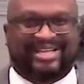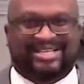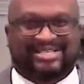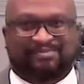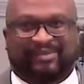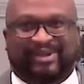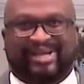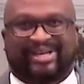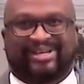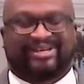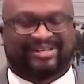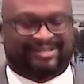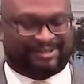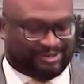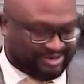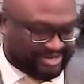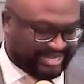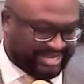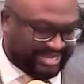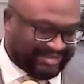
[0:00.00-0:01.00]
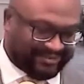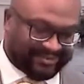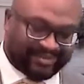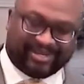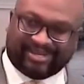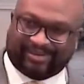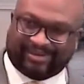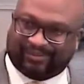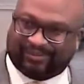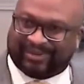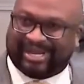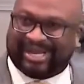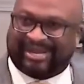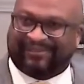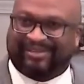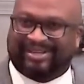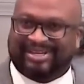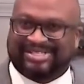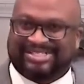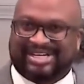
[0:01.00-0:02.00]
that's better. Okay, we'll
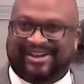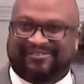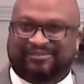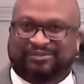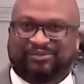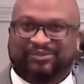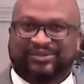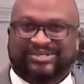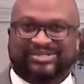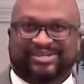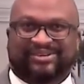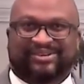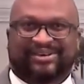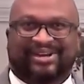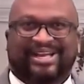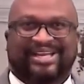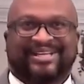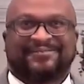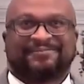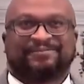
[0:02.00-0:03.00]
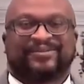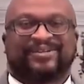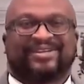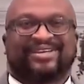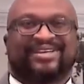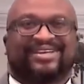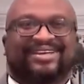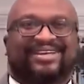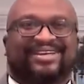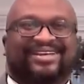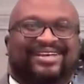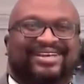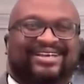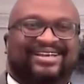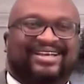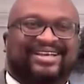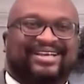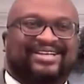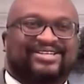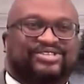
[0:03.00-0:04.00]
have lunch afterwards, all right?
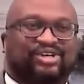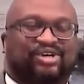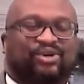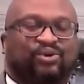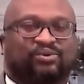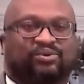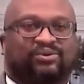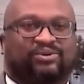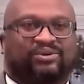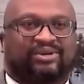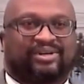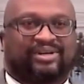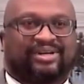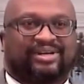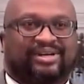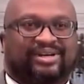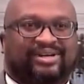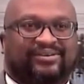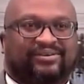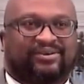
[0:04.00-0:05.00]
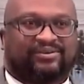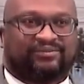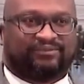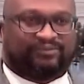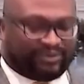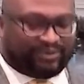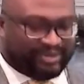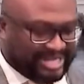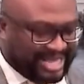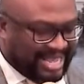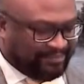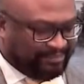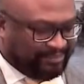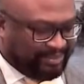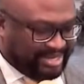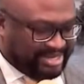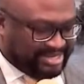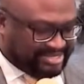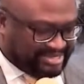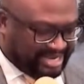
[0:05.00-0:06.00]
So, for that
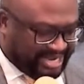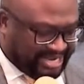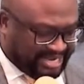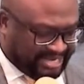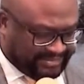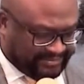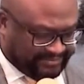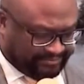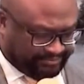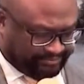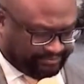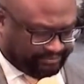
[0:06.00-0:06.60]
being said,